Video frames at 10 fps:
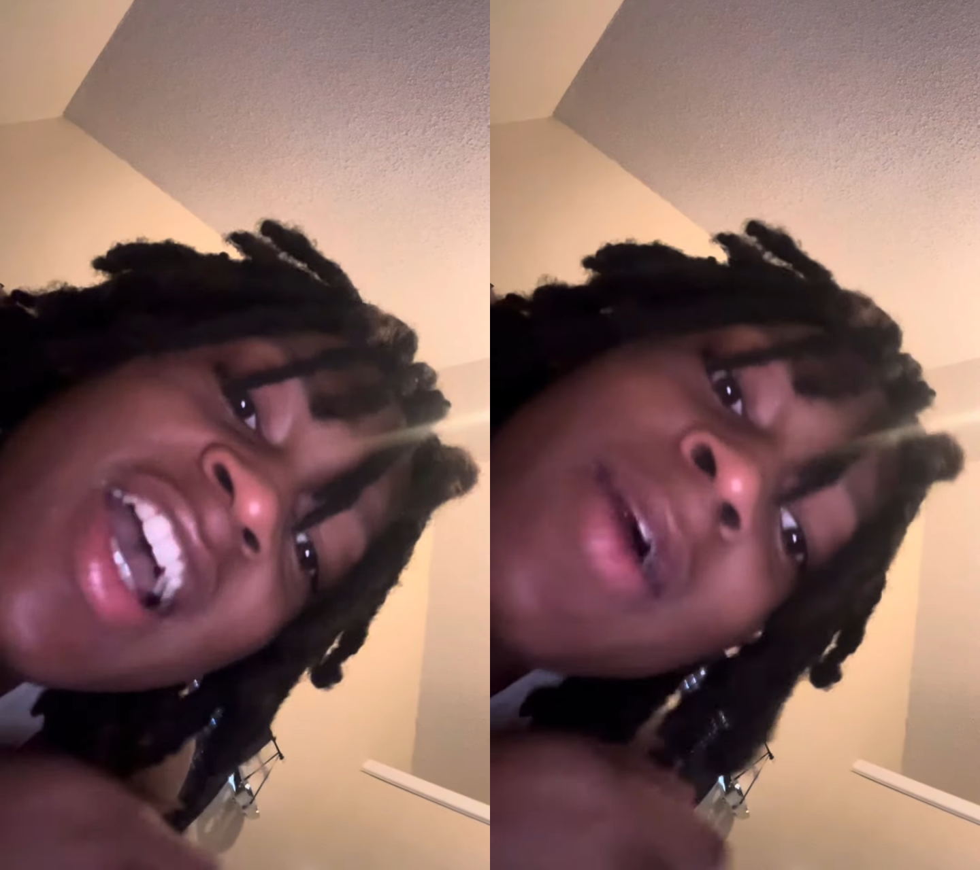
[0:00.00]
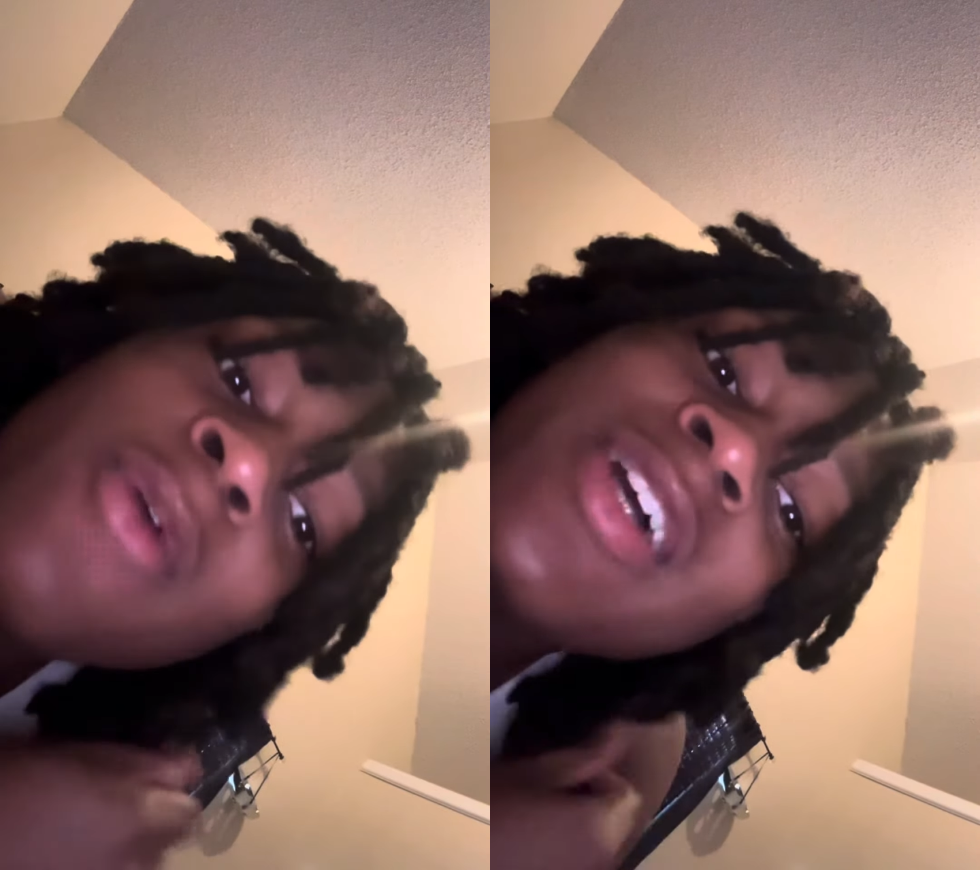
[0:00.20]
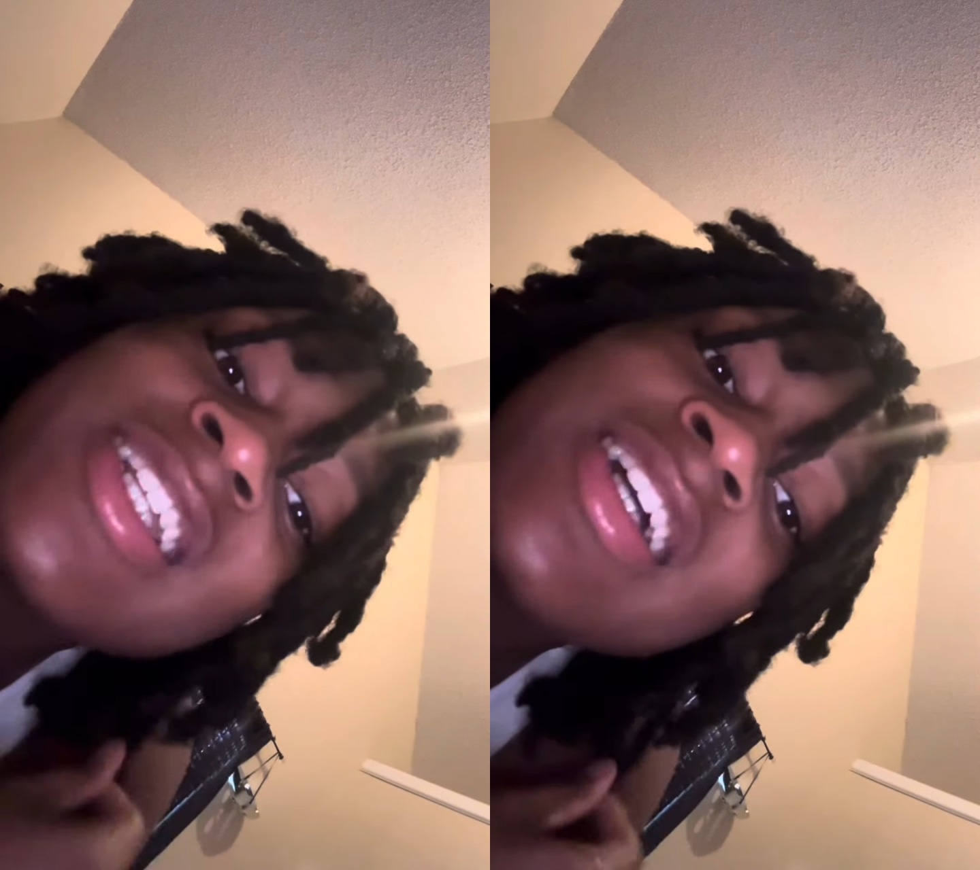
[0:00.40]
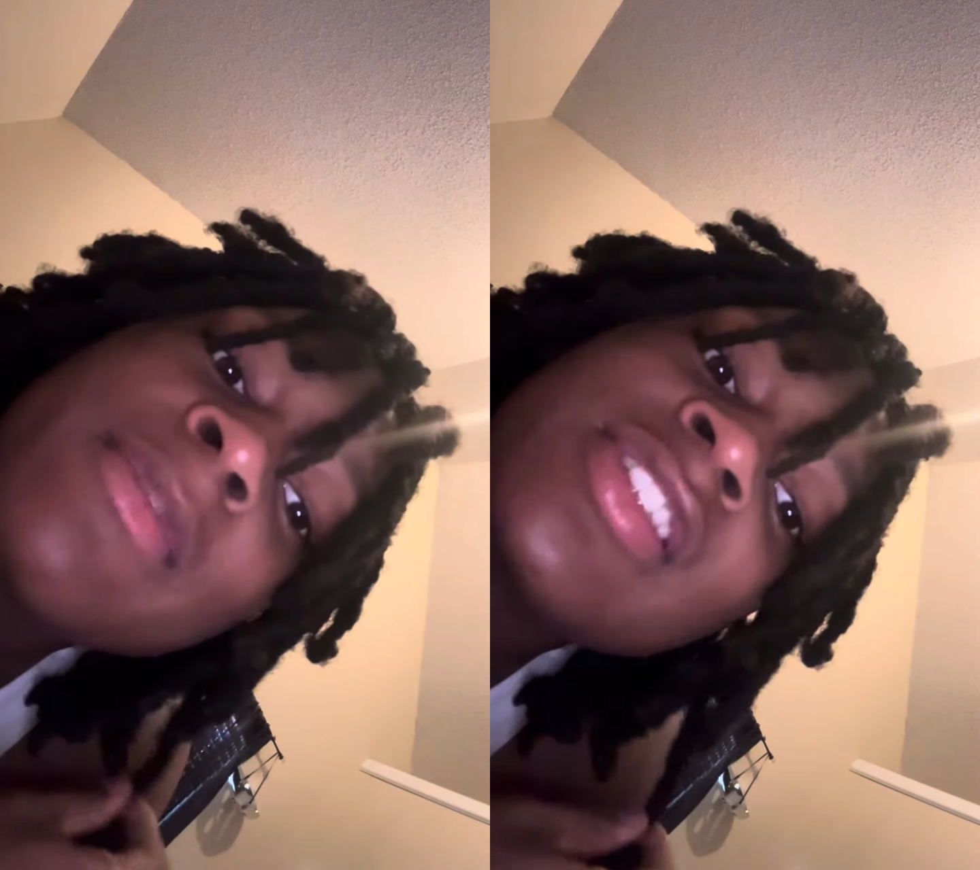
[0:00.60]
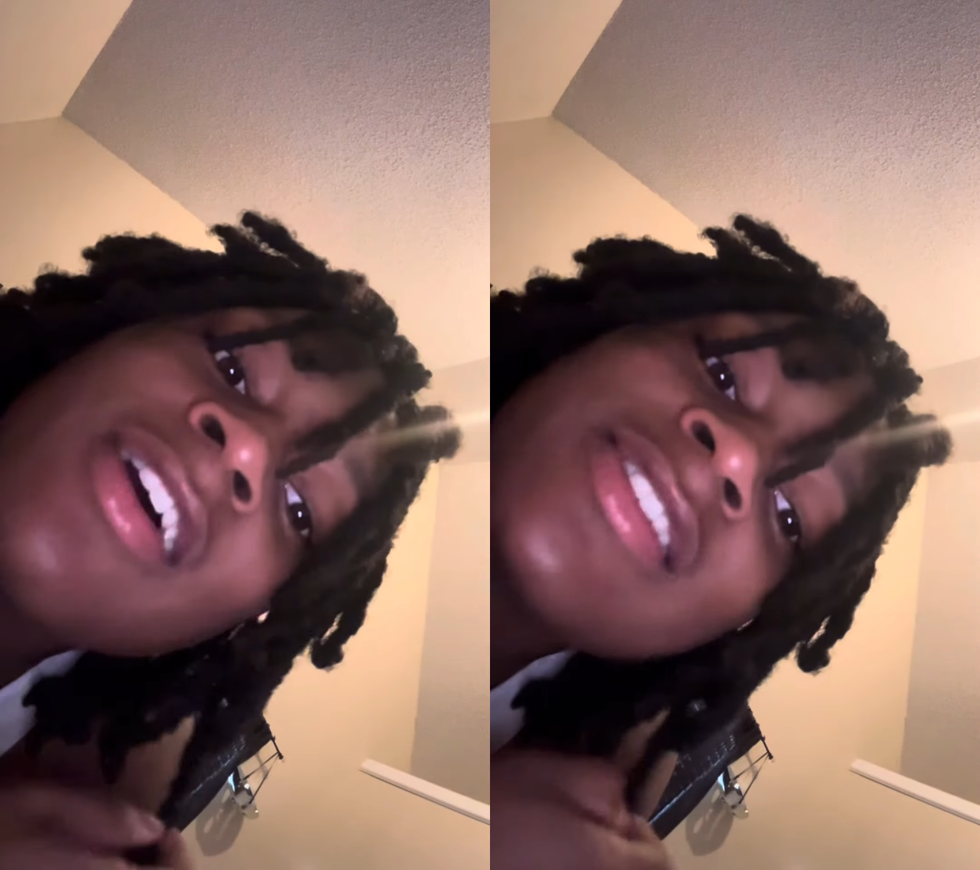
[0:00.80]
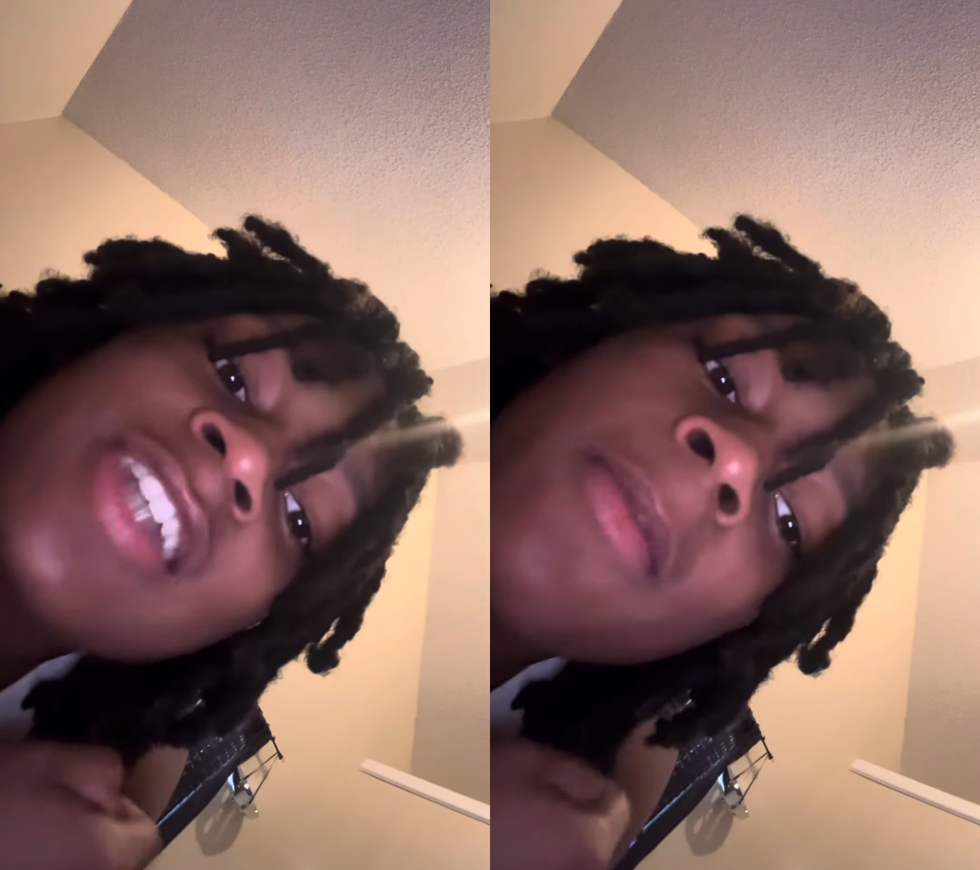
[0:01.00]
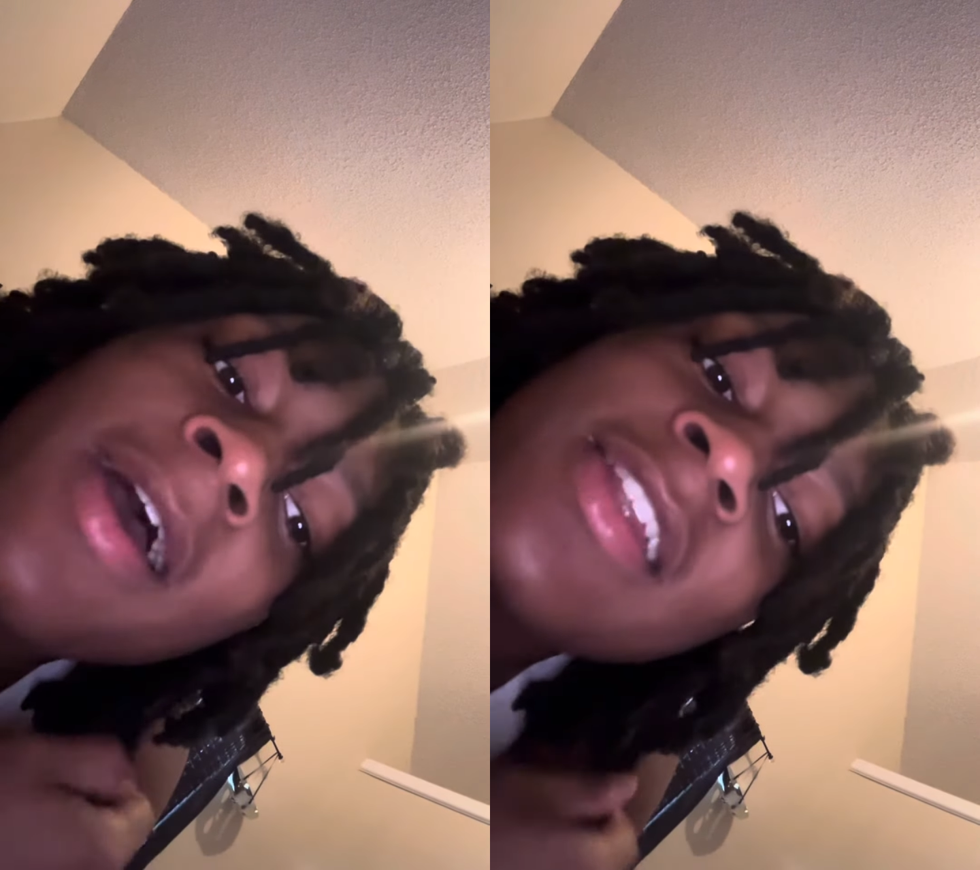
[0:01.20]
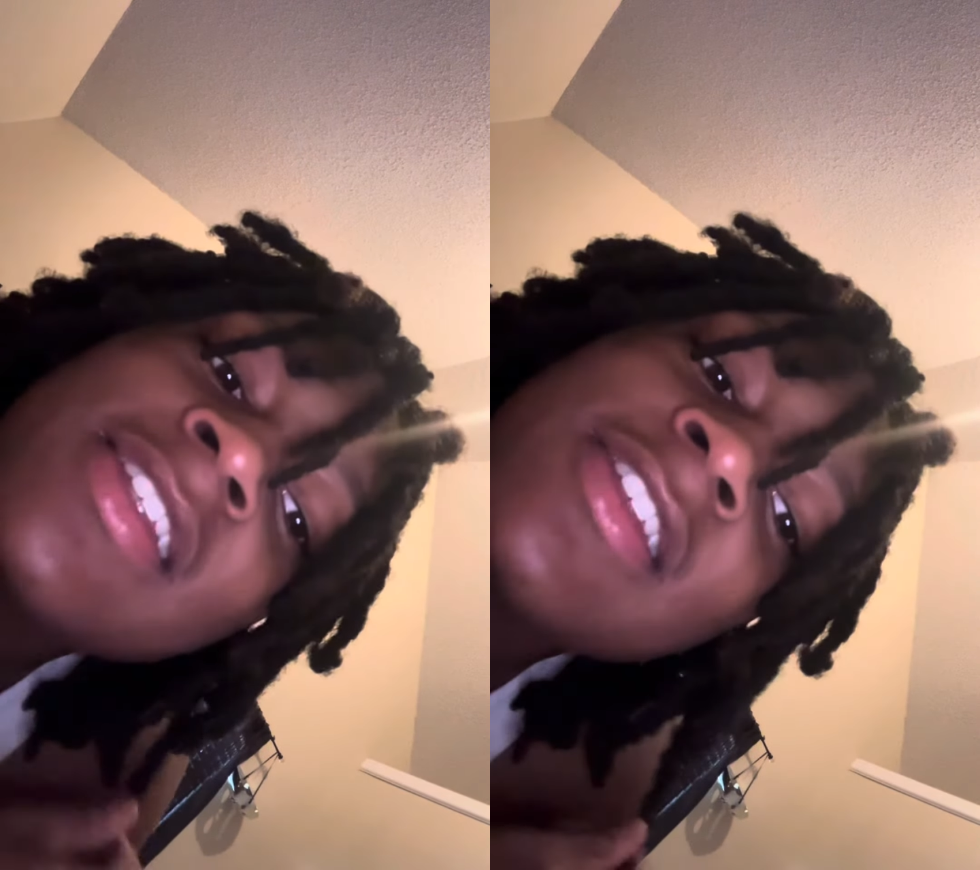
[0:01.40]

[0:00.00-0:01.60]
But I wanted to come and talk to y'all about these